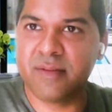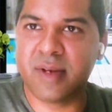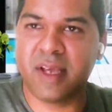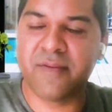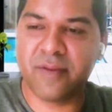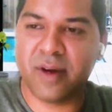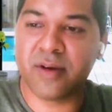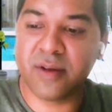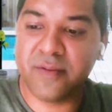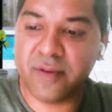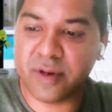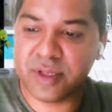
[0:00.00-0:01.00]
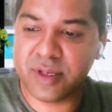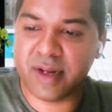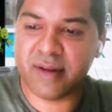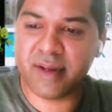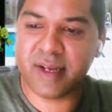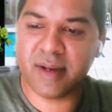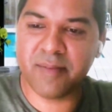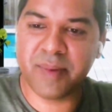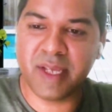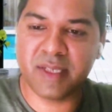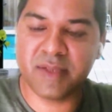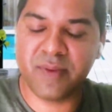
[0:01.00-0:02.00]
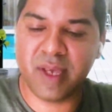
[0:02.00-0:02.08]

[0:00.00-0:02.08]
like out of Fortune 100 companies,